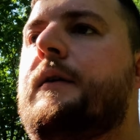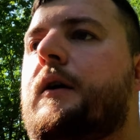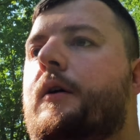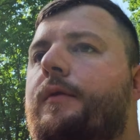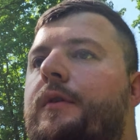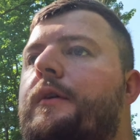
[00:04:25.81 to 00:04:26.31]

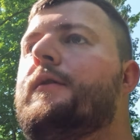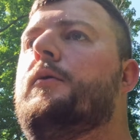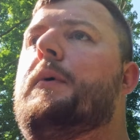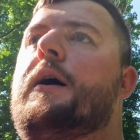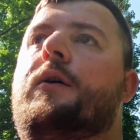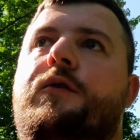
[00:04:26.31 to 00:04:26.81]
over the
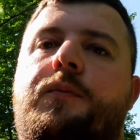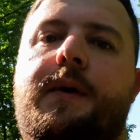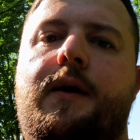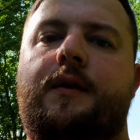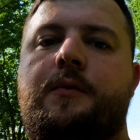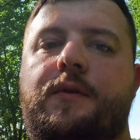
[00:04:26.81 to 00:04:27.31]
2-mile
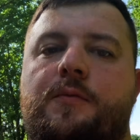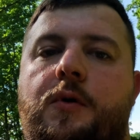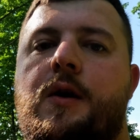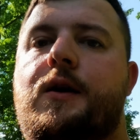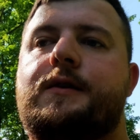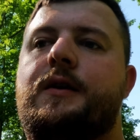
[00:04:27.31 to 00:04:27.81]
span that we've
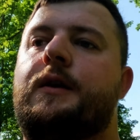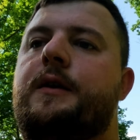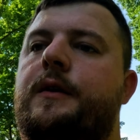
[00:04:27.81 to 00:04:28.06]
walked.